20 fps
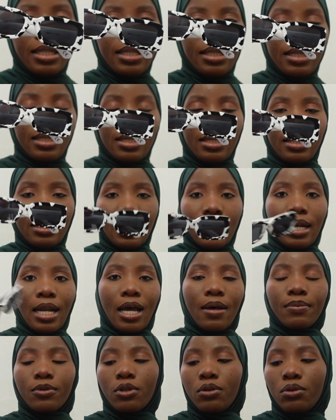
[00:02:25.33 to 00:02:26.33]
this is an
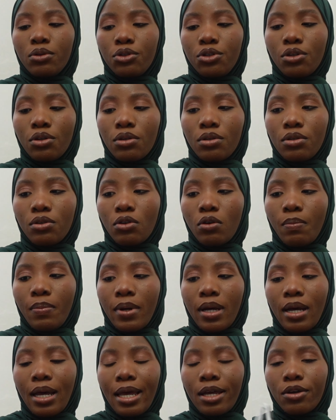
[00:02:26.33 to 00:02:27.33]
absolute showstopper
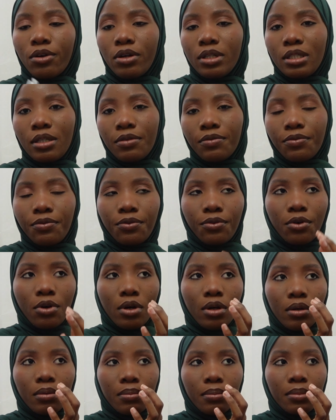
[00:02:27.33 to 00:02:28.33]
I got it
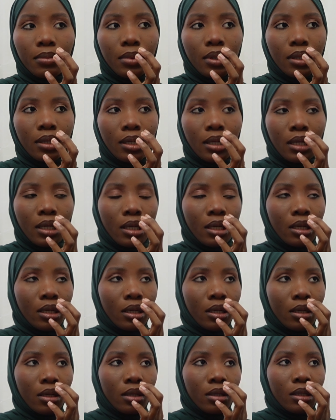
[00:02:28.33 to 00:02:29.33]
from
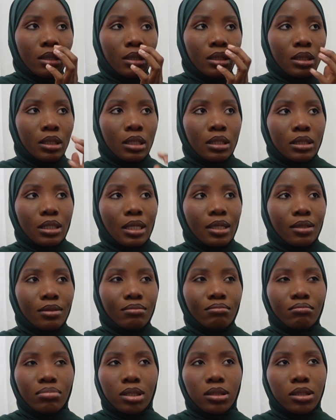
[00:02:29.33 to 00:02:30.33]
like
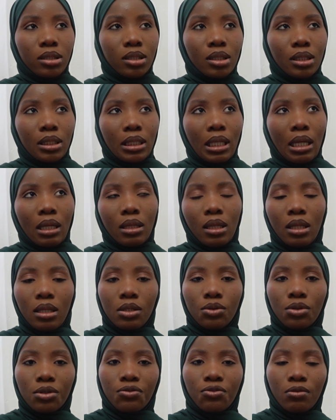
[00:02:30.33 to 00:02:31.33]
I think
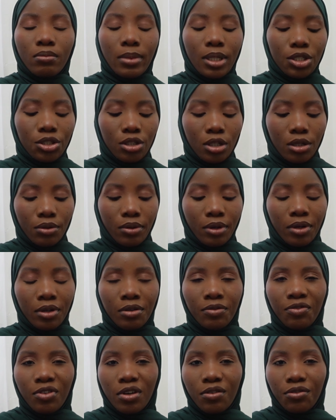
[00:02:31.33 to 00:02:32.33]
this was from my January
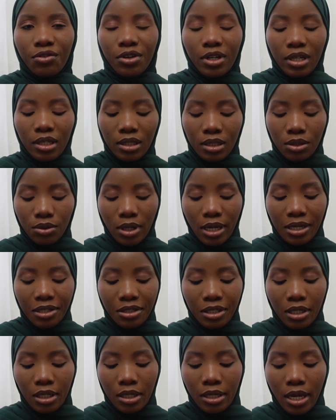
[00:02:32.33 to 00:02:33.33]
favorites so
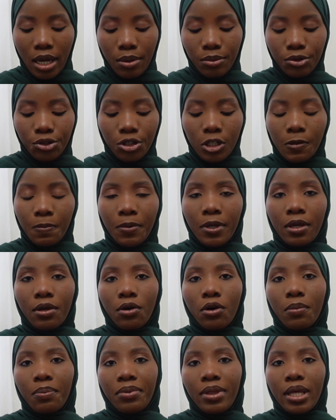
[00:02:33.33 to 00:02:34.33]
ideally I would just pick
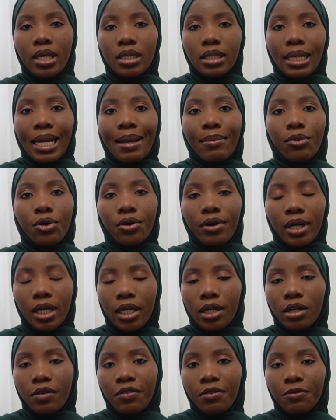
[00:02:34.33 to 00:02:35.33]
up things that I'm
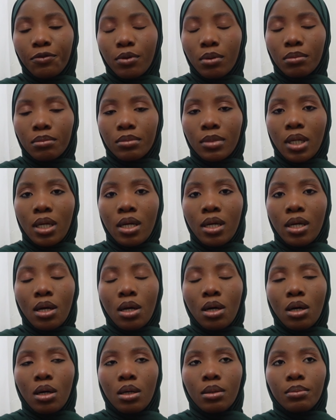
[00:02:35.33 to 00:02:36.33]
currently loving from
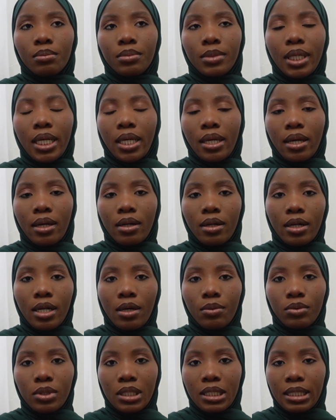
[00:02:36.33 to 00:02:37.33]
um, NA-KD and I
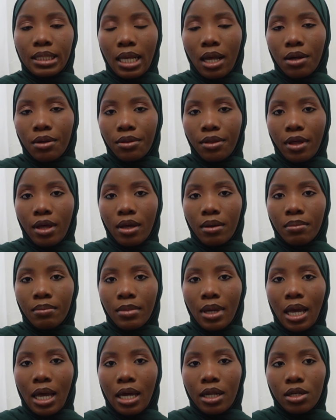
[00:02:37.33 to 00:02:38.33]
would style them
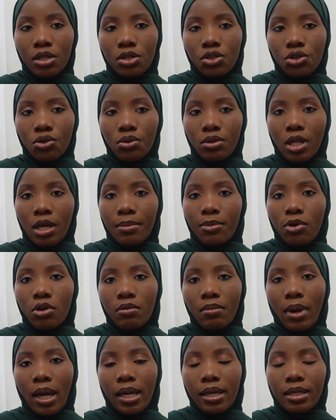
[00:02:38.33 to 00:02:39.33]
and show them
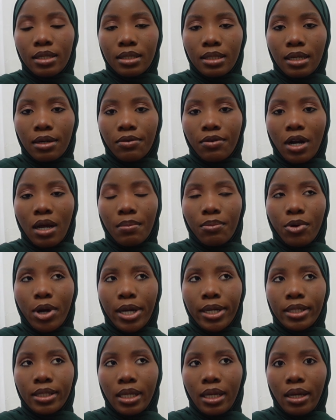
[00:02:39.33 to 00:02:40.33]
on my Instagram but I
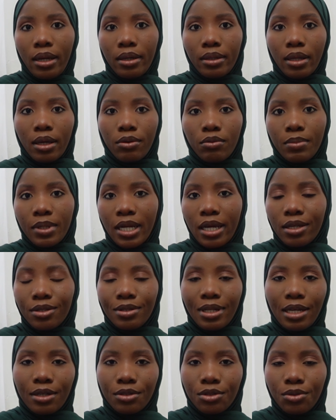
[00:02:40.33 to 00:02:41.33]
decided that it would be nice to
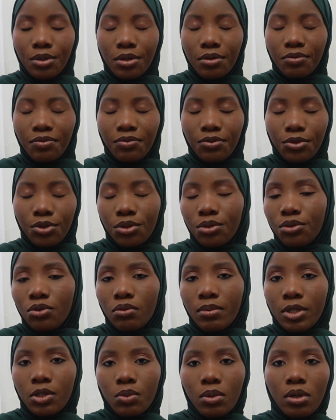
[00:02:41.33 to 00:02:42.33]
like do it on
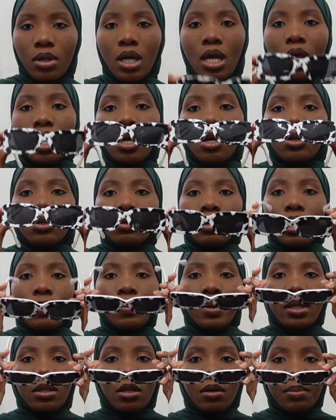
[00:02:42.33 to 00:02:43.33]
YouTube as well so I
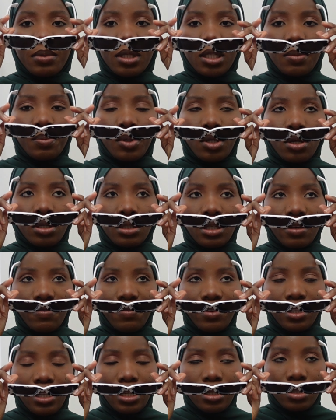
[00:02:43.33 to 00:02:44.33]
picked up this because I
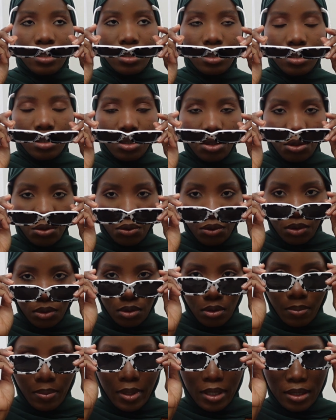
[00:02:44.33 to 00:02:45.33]
felt like this is a
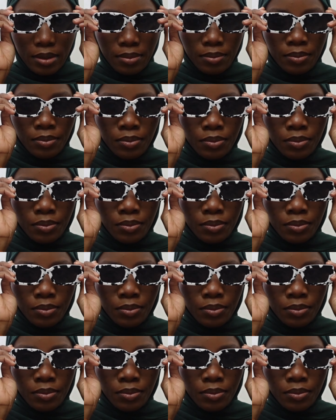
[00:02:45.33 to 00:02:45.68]
showstopper